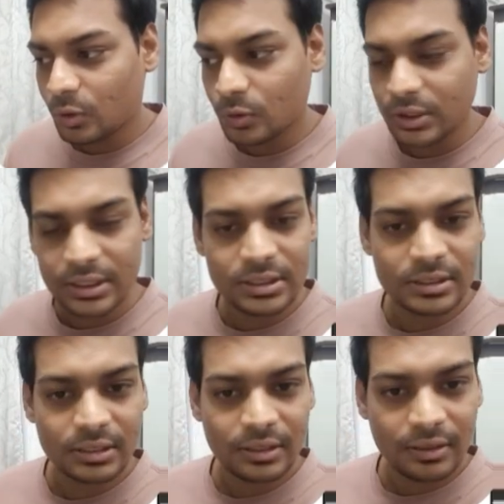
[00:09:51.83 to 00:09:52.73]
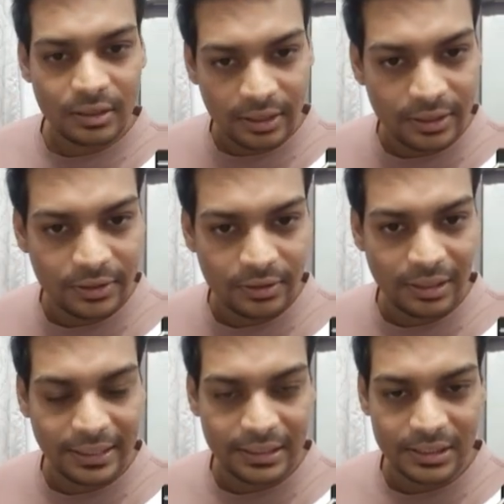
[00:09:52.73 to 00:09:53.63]
to this current
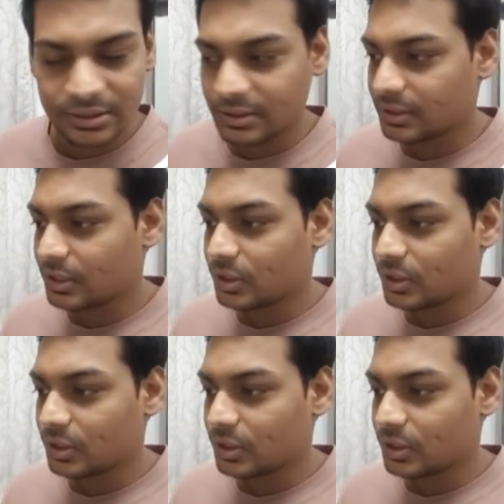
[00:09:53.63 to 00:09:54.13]
linked list.